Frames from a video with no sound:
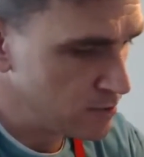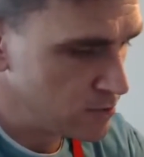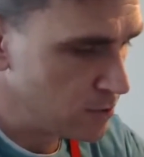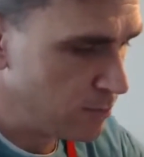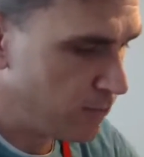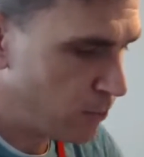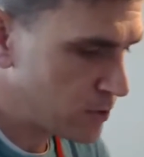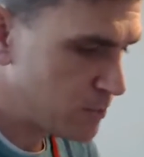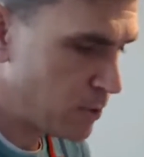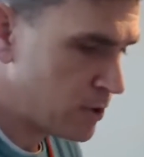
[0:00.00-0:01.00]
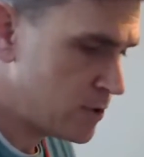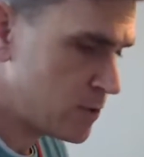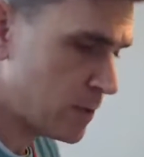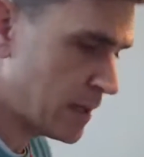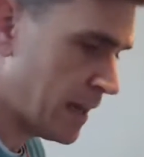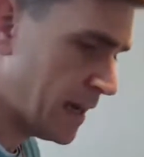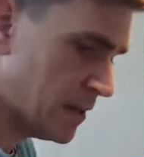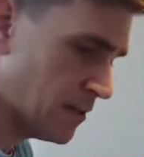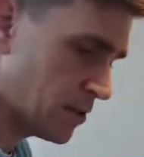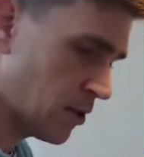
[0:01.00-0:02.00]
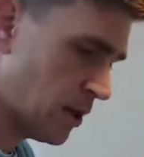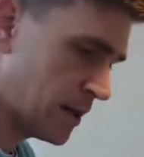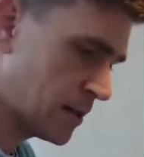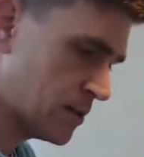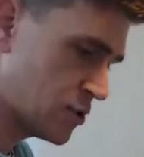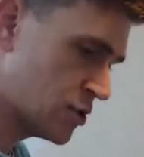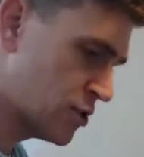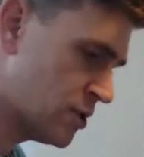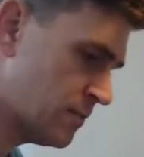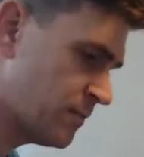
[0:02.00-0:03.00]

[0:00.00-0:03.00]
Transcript: So before it burns, we're going to add in the garlic and the ginger,